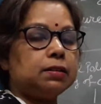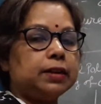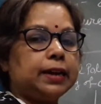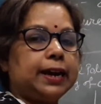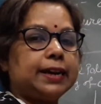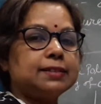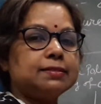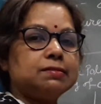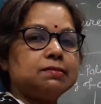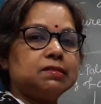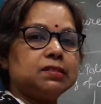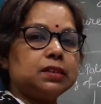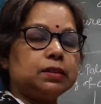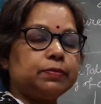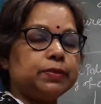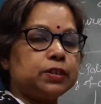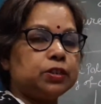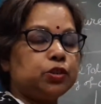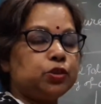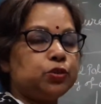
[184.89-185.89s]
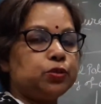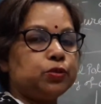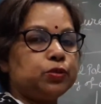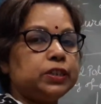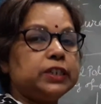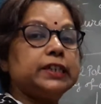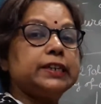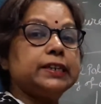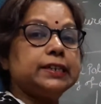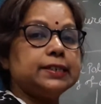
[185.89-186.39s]
cash reserve ratio,
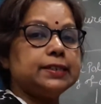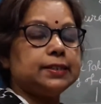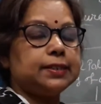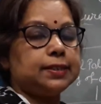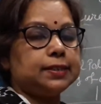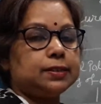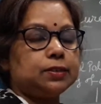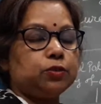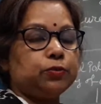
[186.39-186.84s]
decreases,